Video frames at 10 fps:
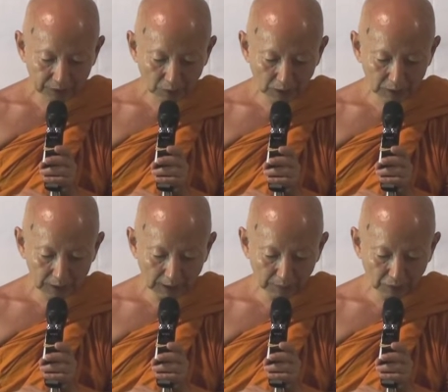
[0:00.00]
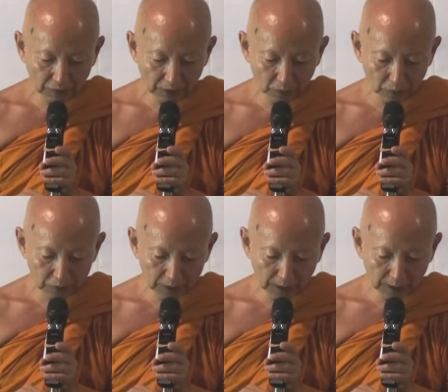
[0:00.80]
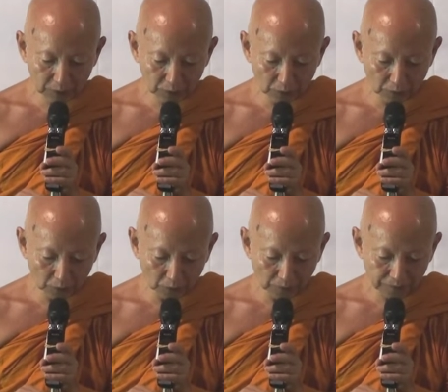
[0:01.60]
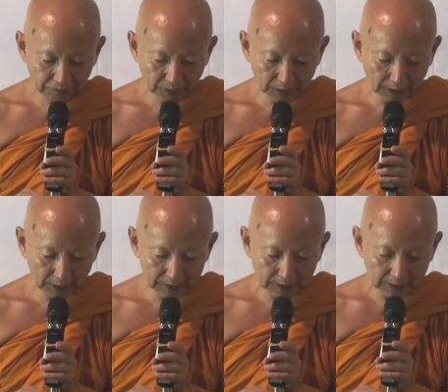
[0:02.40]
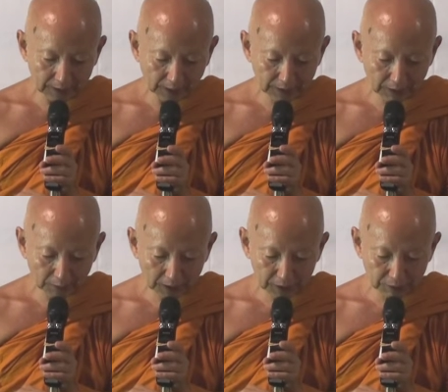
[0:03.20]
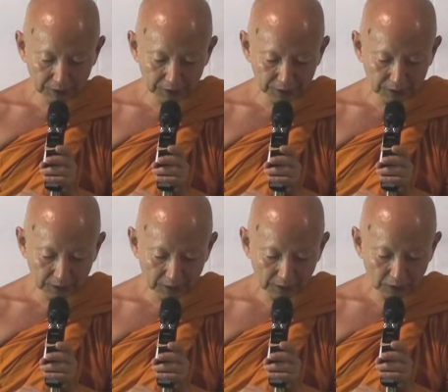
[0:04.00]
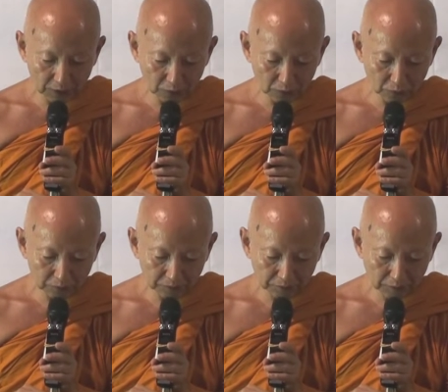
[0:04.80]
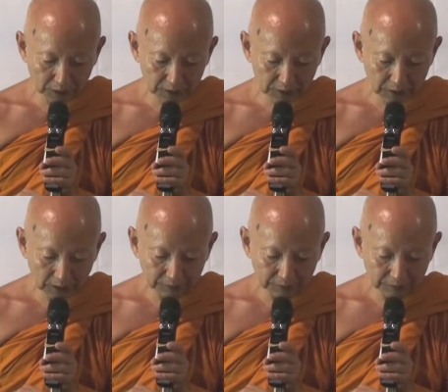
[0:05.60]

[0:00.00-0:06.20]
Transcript: one's Dhamma fellow sunk so low that Gandhava spirits, you must,